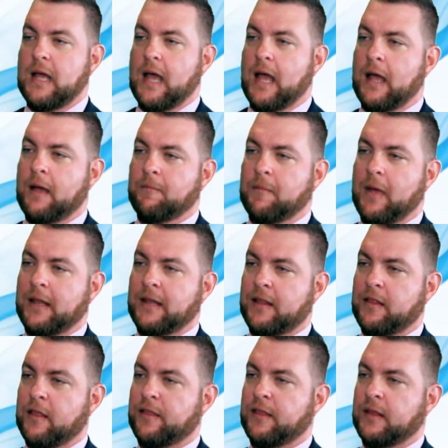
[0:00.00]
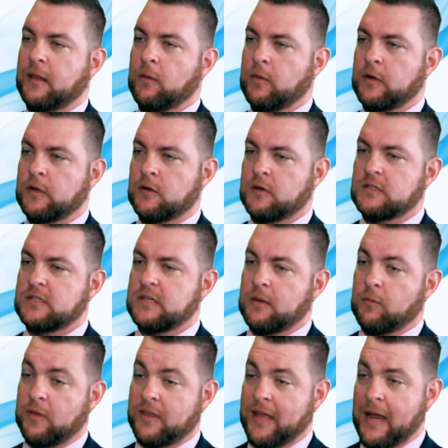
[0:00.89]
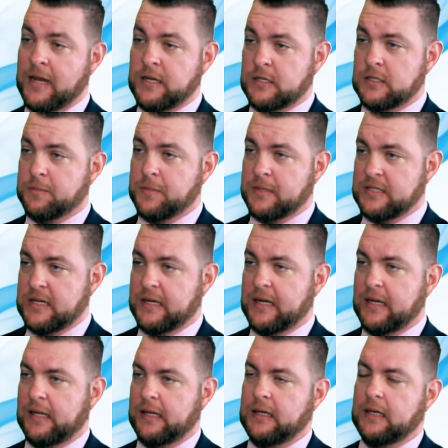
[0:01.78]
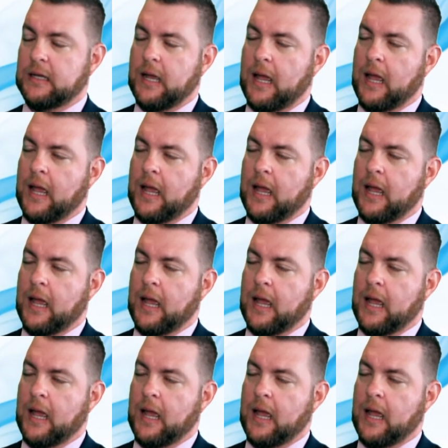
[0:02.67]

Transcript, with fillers: Um, another thing that we do see with agents, particularly,